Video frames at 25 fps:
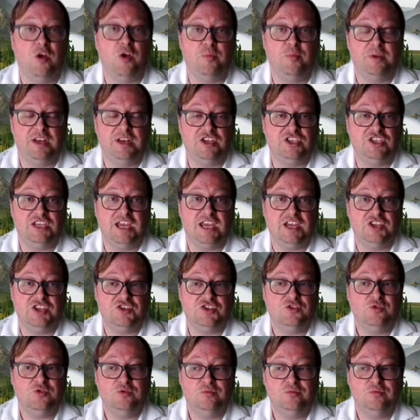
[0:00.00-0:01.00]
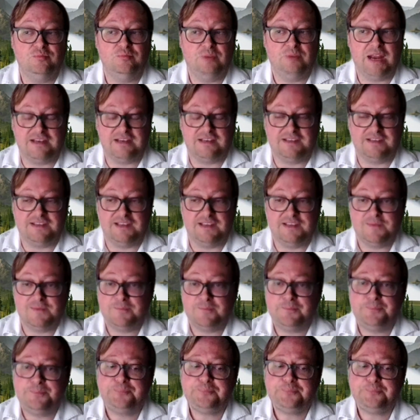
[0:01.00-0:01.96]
open educational practices.